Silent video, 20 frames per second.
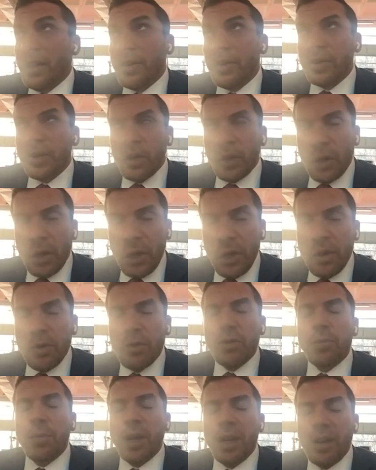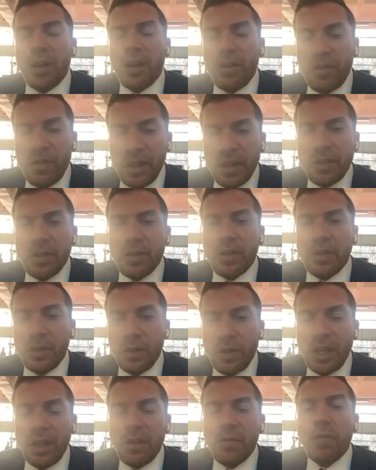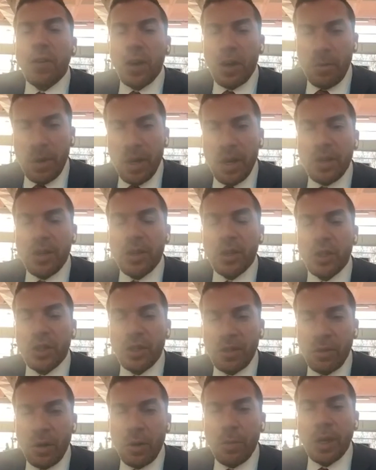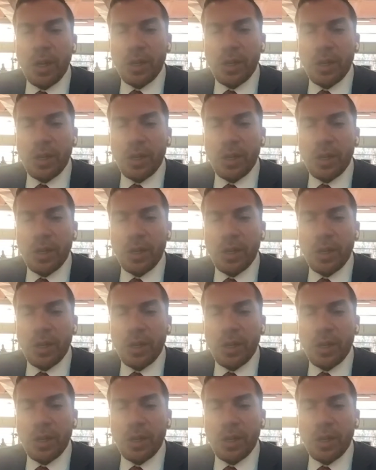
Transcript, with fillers: there's a huge benefit to the environment in addition to our